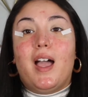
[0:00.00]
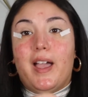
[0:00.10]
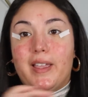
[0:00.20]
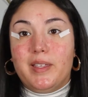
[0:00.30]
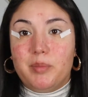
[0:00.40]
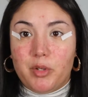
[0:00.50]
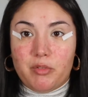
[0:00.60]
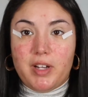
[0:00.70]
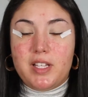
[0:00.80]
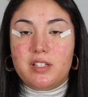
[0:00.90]
I am
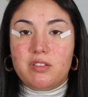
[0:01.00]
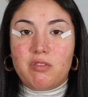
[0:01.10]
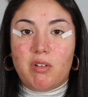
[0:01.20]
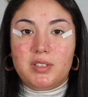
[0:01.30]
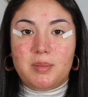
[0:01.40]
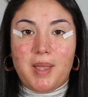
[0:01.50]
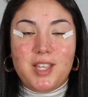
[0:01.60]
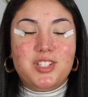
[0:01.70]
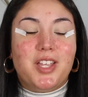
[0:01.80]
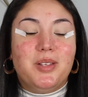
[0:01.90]
ready to throw on some
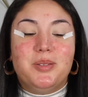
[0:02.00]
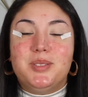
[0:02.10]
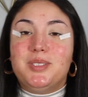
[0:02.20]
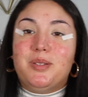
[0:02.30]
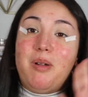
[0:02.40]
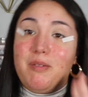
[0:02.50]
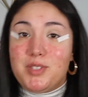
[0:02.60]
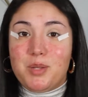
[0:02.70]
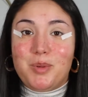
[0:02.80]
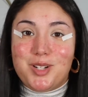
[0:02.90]
eyeshadows, so
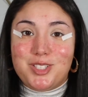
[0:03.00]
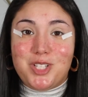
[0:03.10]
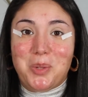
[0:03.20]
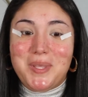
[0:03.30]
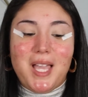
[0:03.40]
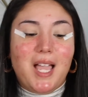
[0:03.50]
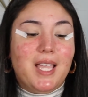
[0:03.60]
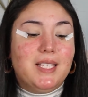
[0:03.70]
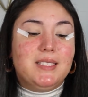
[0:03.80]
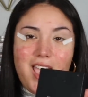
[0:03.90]
obviously we're going to start with the
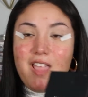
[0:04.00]
eyes.